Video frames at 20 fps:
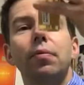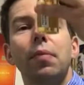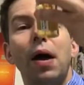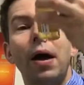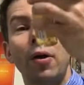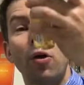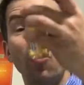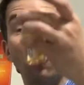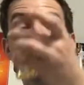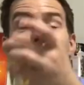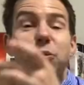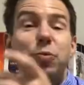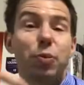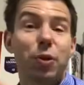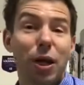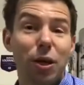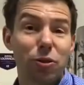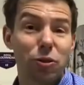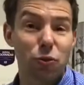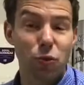I hope it's
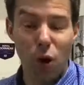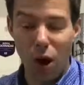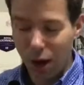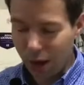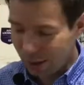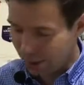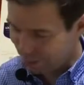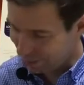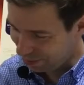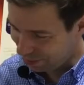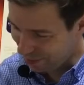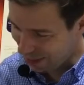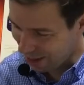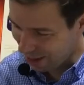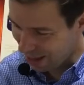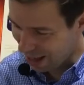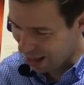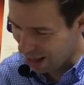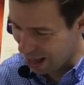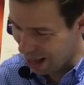pronounced rock.
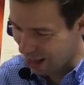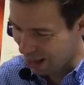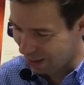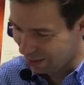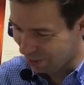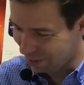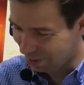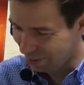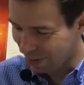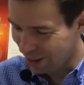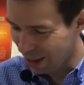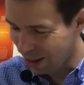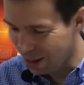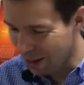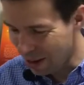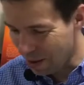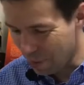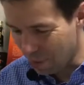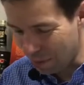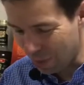
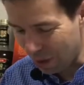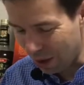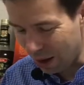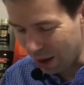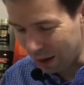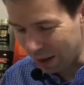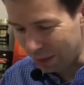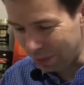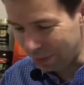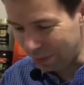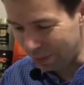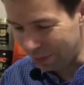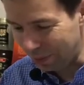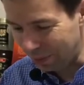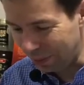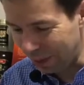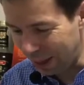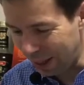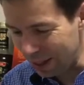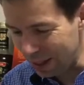
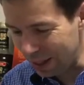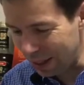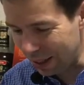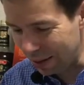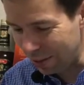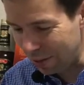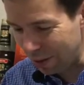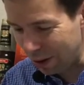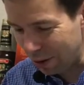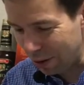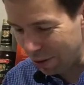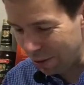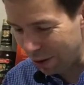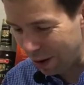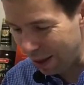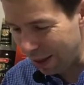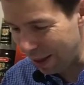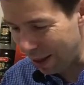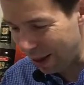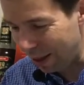I guess I could
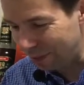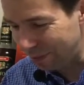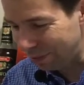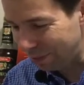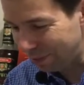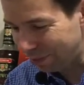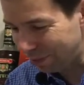verify that.